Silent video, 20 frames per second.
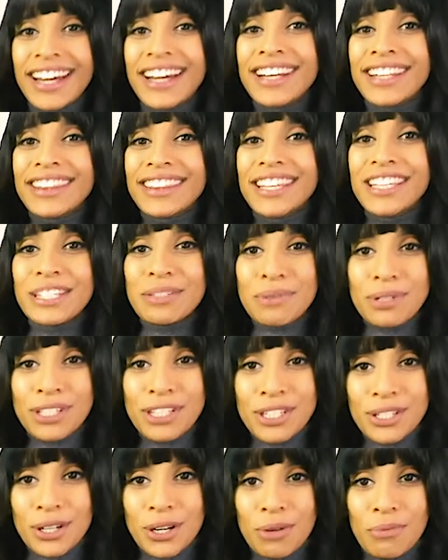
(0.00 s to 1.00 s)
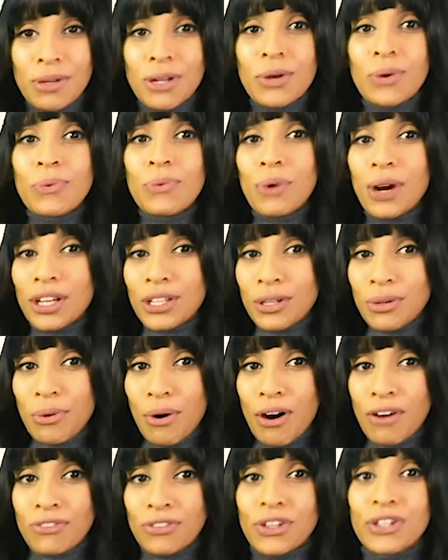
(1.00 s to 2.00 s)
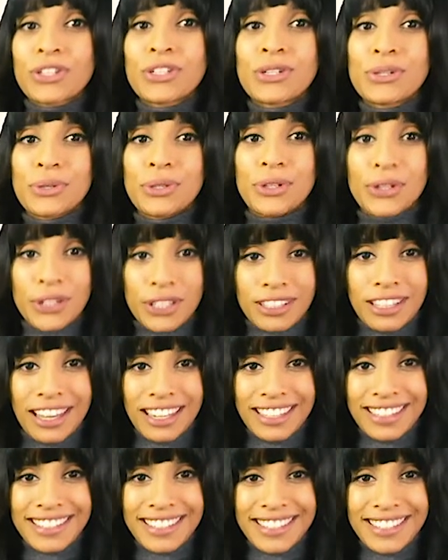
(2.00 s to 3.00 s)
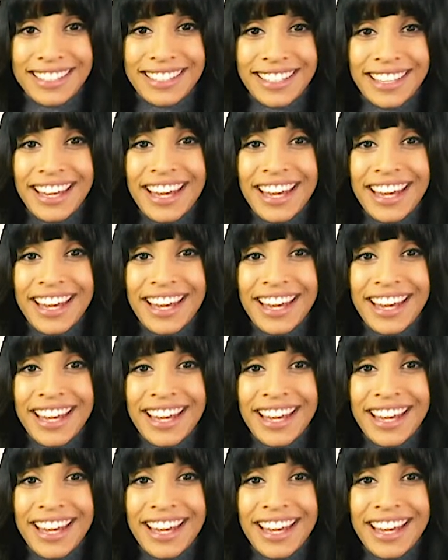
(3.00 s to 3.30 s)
This will determine what you offer to your clients.